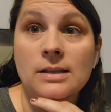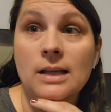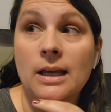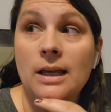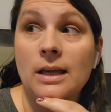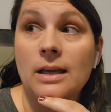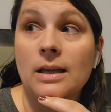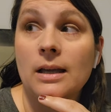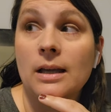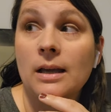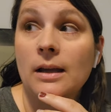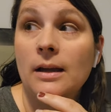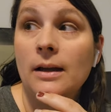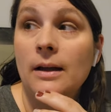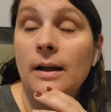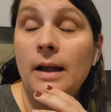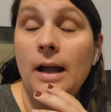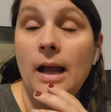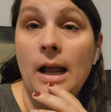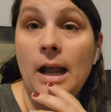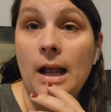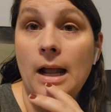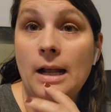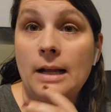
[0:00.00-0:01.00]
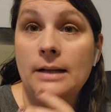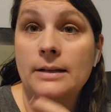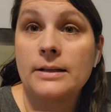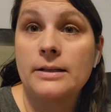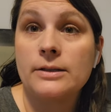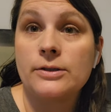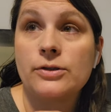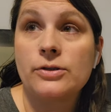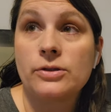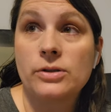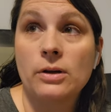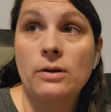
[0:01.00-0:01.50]
Like, and
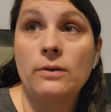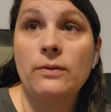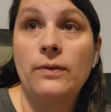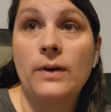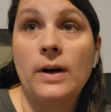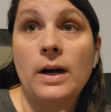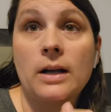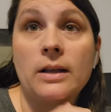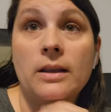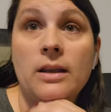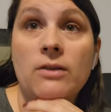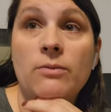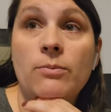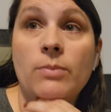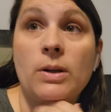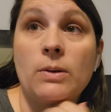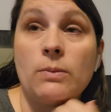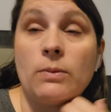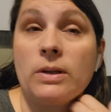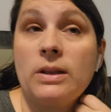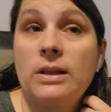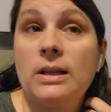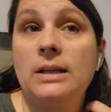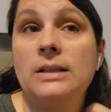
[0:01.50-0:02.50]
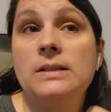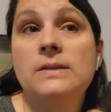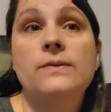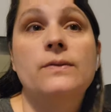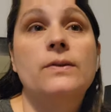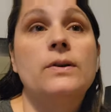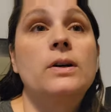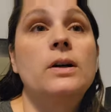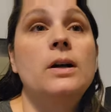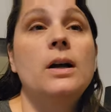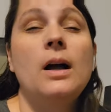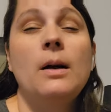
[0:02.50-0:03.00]
so far they've been with us
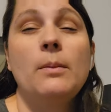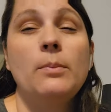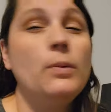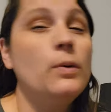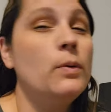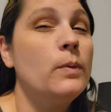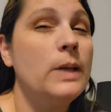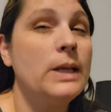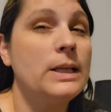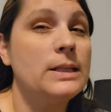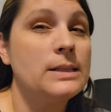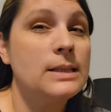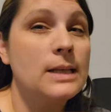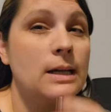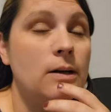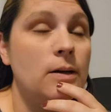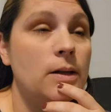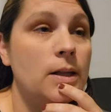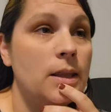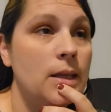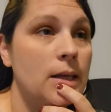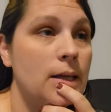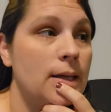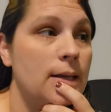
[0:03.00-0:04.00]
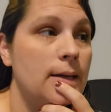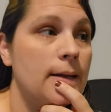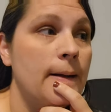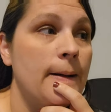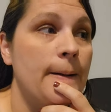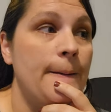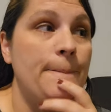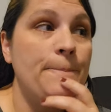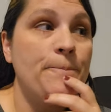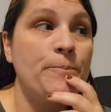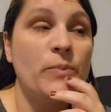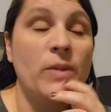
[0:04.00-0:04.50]
for a couple weeks now, I think,
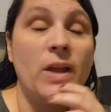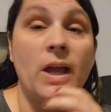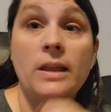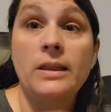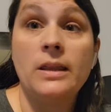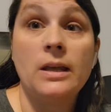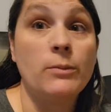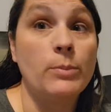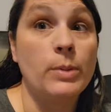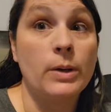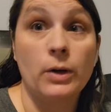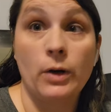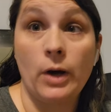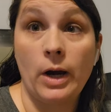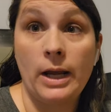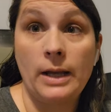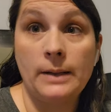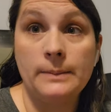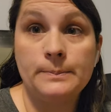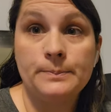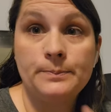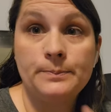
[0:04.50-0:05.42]
and they've been great.